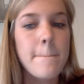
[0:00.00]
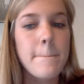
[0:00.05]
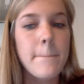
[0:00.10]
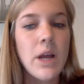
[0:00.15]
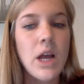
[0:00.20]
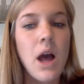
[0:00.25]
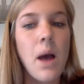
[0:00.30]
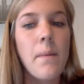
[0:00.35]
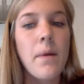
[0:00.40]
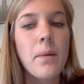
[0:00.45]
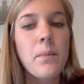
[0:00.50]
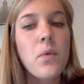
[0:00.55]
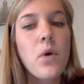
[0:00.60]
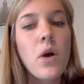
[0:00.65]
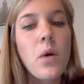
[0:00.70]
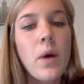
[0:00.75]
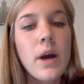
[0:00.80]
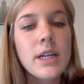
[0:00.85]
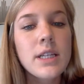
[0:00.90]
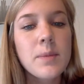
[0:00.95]
becoming
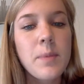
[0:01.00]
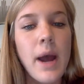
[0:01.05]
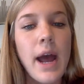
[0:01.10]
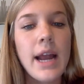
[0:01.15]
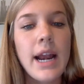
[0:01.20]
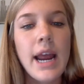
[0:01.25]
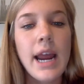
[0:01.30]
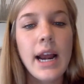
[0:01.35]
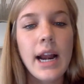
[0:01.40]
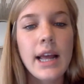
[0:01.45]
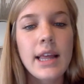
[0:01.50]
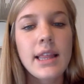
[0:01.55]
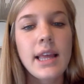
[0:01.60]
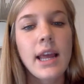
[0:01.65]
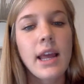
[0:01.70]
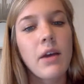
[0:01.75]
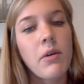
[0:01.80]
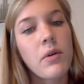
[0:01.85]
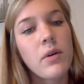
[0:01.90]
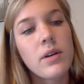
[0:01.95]
more widespread, and I
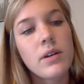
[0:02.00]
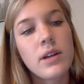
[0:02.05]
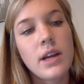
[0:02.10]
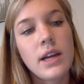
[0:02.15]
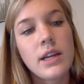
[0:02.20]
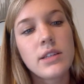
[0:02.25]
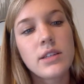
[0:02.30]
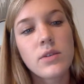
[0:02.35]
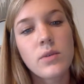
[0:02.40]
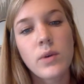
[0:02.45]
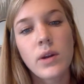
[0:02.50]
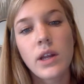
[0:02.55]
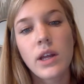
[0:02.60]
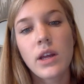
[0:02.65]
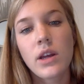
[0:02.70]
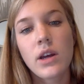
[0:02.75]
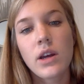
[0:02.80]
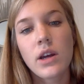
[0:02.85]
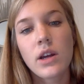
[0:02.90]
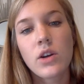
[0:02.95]
think is a really
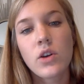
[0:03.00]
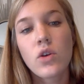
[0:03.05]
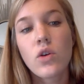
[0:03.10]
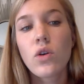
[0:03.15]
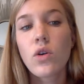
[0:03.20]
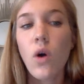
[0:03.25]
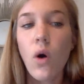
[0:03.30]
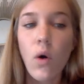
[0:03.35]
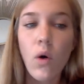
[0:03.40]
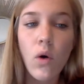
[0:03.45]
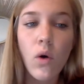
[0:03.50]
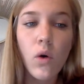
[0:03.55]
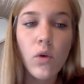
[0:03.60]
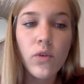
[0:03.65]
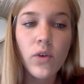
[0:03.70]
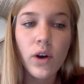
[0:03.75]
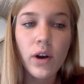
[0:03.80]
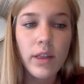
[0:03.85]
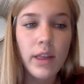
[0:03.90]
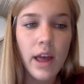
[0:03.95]
good goal
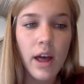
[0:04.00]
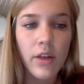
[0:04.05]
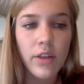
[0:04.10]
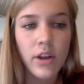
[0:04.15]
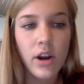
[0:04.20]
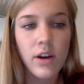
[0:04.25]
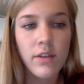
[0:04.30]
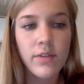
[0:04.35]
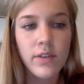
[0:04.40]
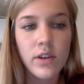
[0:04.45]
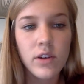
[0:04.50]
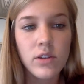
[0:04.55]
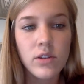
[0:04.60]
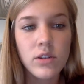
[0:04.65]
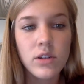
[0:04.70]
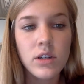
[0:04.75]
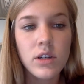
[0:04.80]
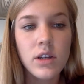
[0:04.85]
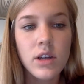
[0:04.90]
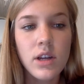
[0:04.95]
for the healthcare
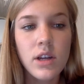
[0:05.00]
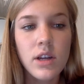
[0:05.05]
field